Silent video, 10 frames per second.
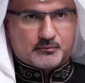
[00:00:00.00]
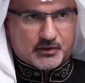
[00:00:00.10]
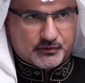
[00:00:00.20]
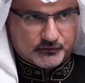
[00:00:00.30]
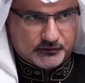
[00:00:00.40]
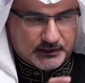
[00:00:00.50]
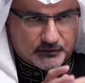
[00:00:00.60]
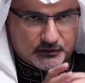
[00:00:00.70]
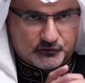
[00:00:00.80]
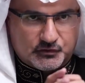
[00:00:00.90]
brothers
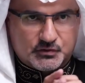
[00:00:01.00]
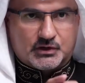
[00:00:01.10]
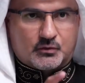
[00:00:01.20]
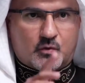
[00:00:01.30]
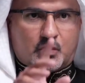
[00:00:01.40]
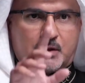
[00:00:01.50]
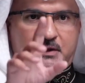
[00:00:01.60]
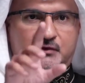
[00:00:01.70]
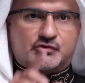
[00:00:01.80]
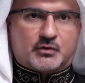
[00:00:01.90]
here in the studio we want to
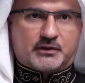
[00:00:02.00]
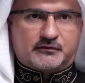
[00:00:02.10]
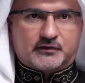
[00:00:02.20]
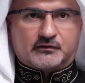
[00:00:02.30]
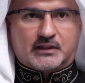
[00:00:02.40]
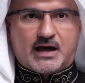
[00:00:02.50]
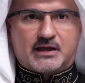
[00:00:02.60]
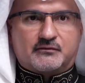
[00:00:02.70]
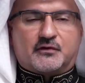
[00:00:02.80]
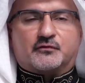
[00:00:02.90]
make sure it says
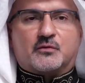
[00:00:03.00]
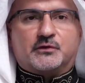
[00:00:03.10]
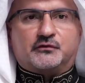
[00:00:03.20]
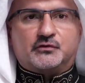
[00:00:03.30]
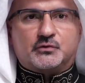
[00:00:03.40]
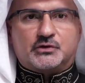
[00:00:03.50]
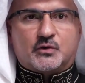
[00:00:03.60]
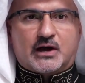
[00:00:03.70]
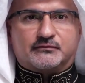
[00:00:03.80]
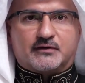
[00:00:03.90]
live from the
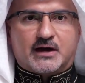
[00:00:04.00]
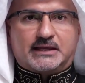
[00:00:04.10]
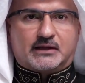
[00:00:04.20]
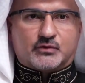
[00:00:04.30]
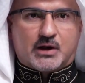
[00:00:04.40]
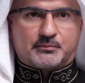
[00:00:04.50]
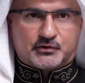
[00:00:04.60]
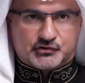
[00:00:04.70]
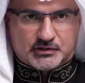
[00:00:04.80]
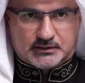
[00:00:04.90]
studio al fadi and rob
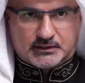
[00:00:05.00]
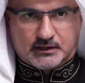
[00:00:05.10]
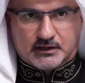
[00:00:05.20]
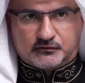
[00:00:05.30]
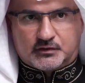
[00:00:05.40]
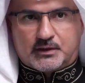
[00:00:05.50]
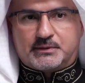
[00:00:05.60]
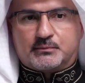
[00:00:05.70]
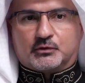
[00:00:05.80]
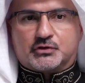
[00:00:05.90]
christian uh, so
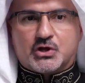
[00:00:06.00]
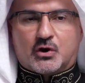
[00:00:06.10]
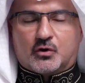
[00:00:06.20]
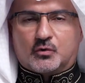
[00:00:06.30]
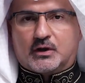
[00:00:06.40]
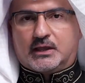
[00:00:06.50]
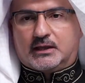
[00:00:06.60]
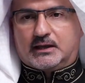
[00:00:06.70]
that people know